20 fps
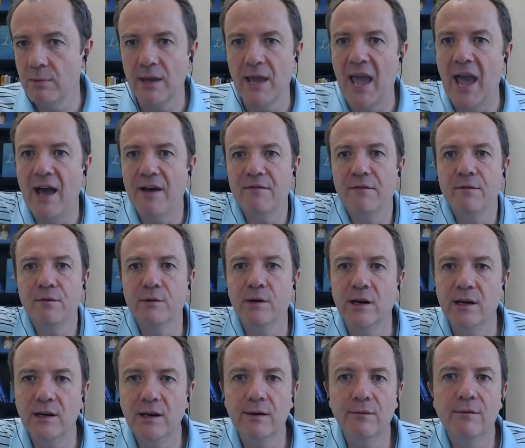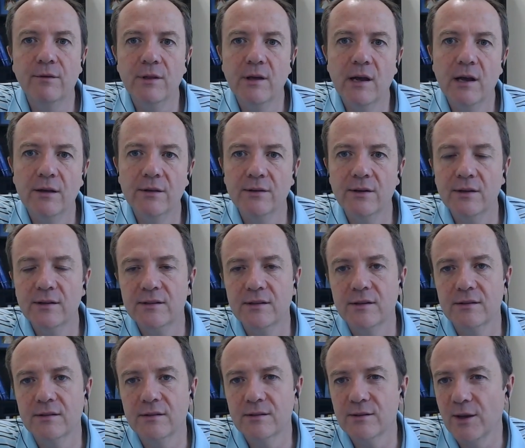half of what I need for the holiday
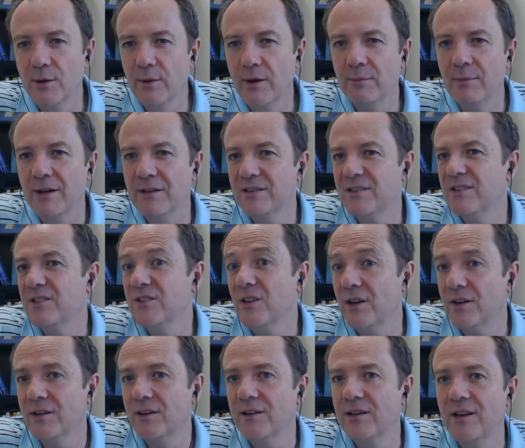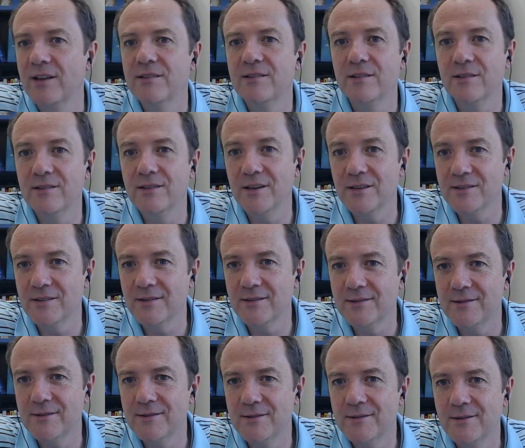season. So that way I'm not stuck in case it doesn't
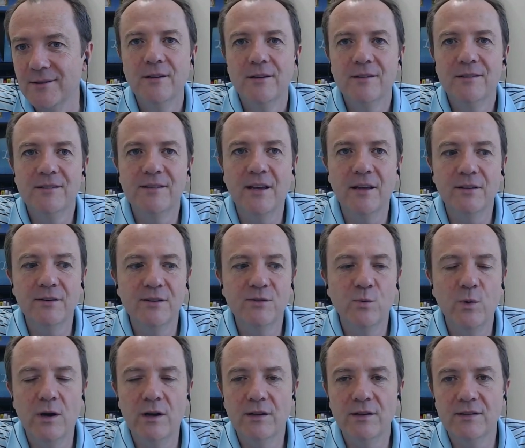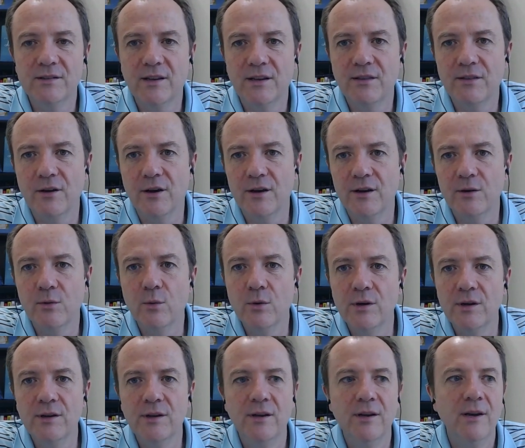sell as well as I thought it
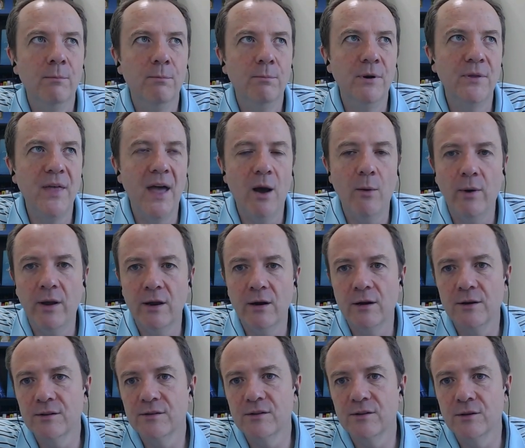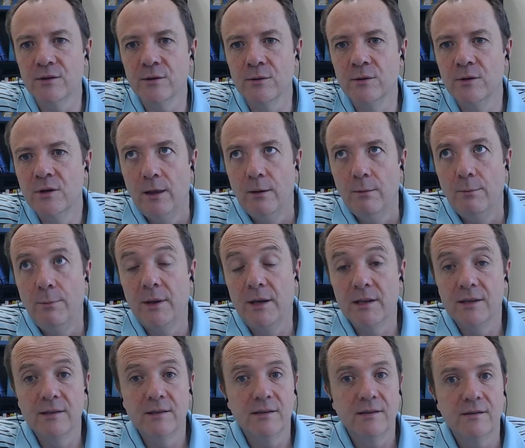would. But that way it also,
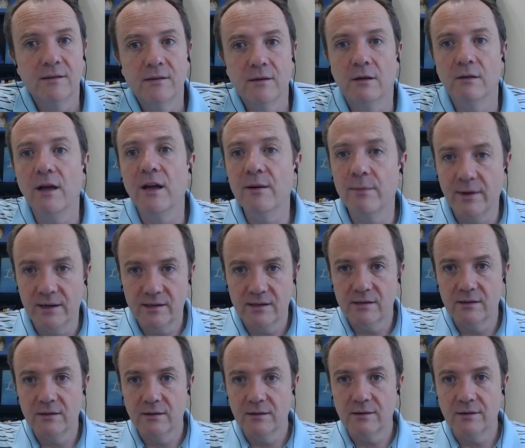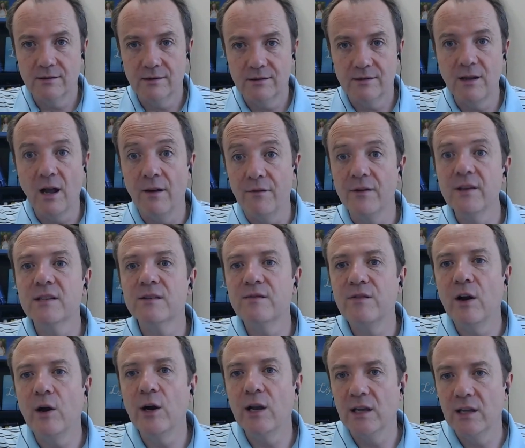because a lot of my stuff is
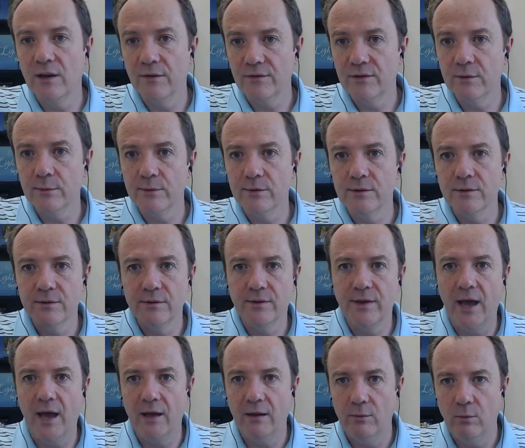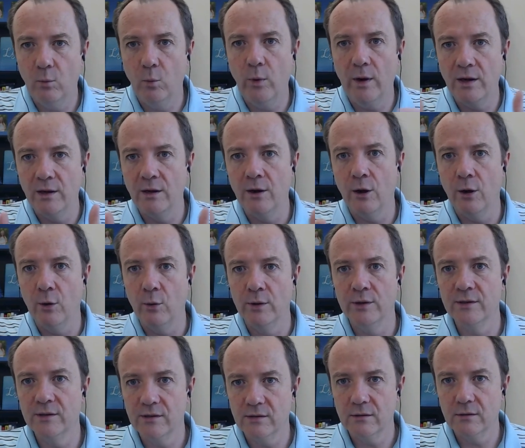very giftable, that window
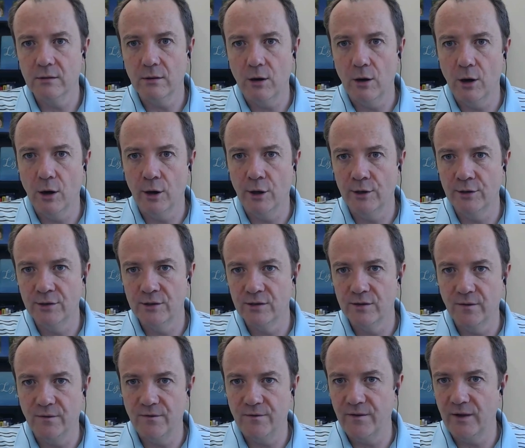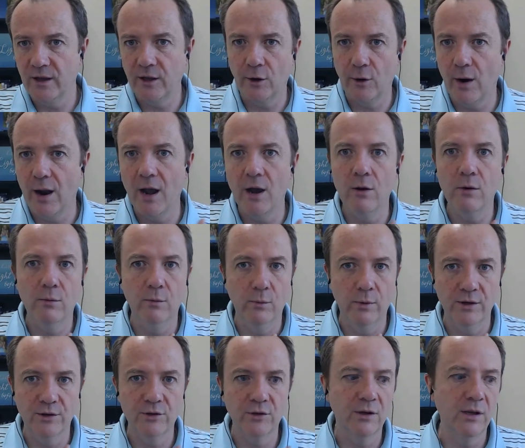is hard to figure out
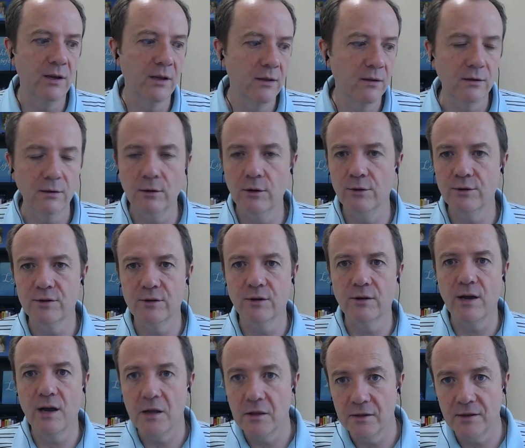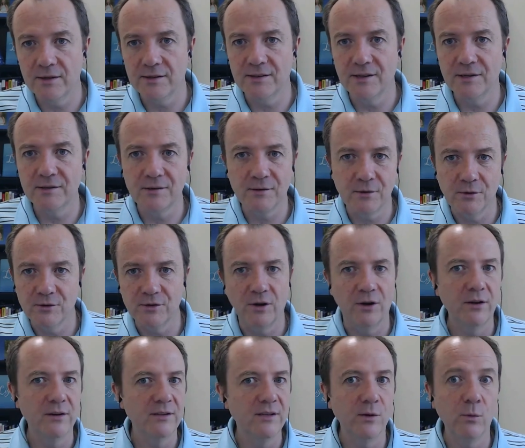as you're getting closer to the holiday season and you're starting
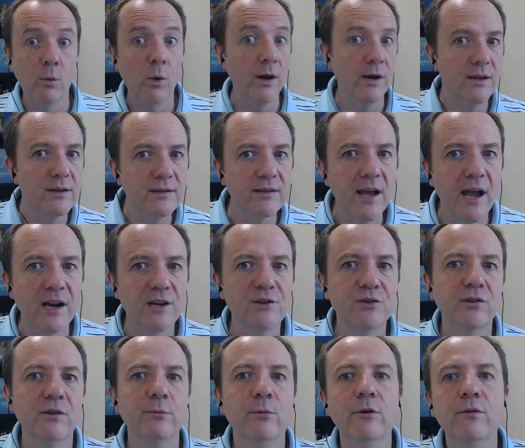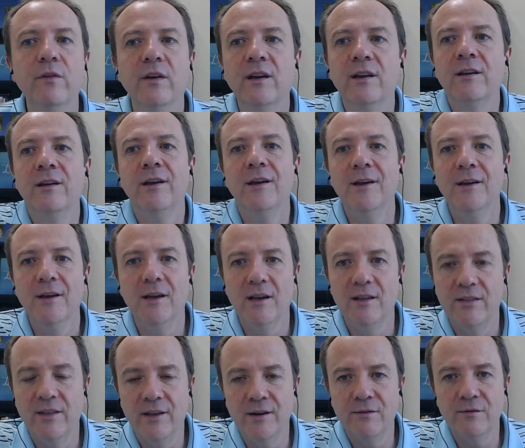to see what is actually moving. And
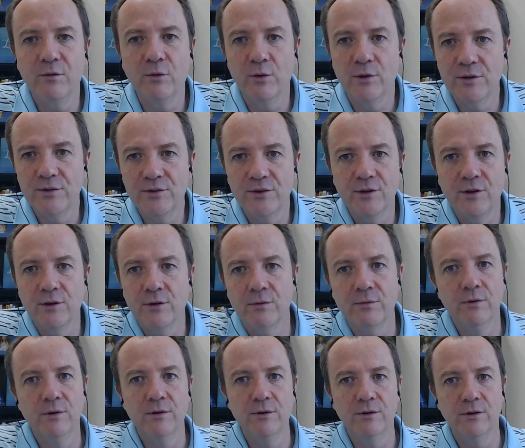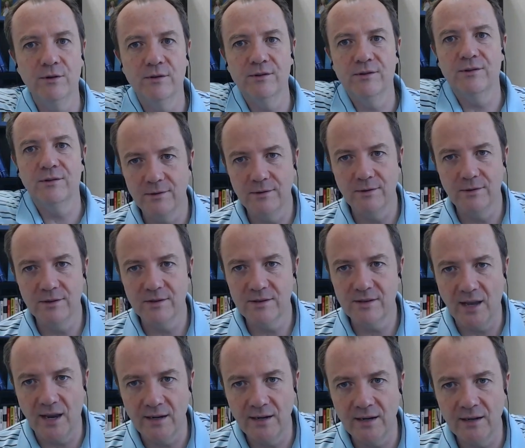then, of course, you know, there's the
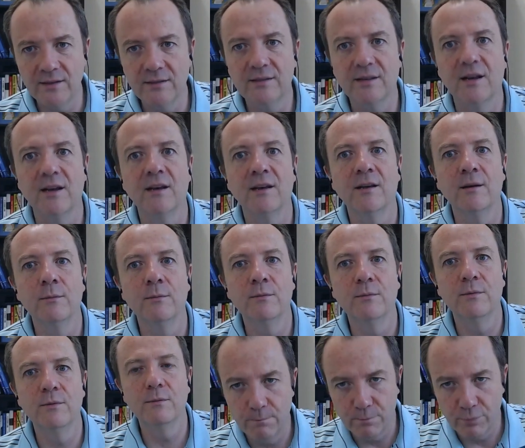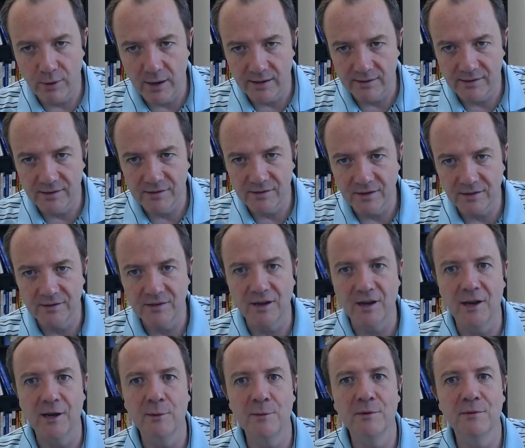send-in time, the processing
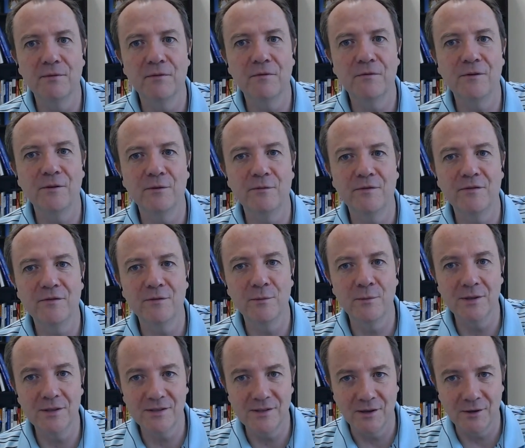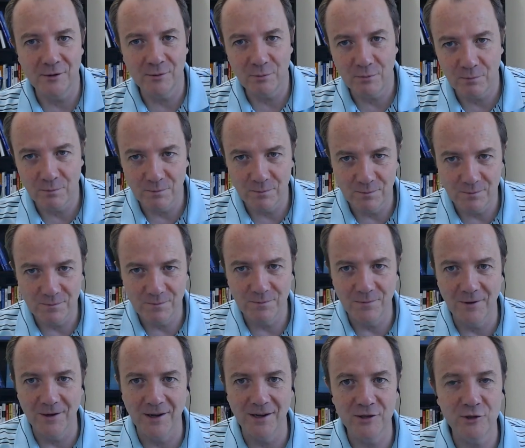time, the fulfillment center
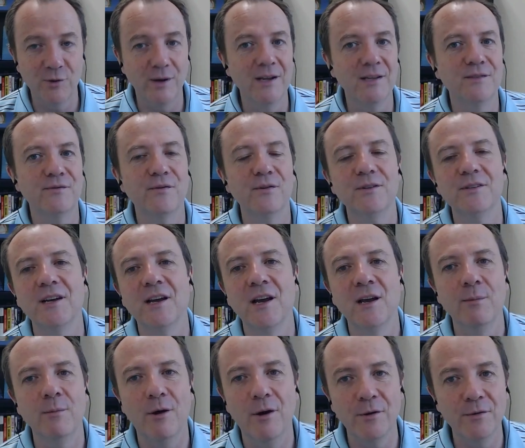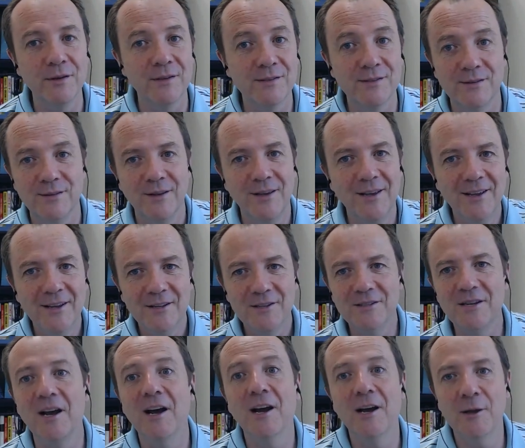Uh, transfer time, all these
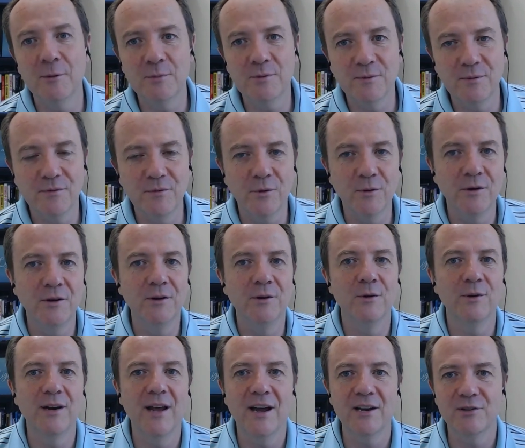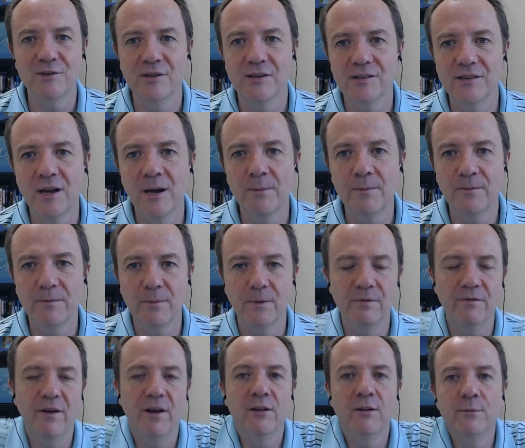times before, you know, it actually is up
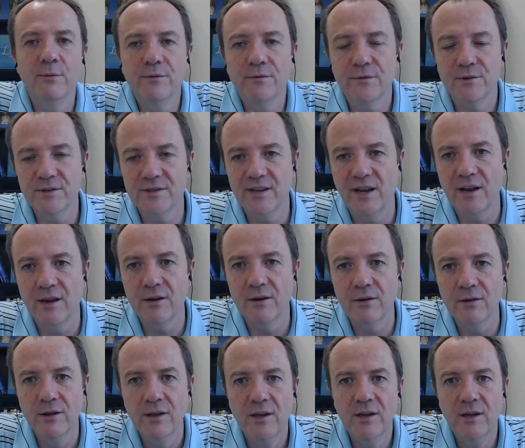available for sale,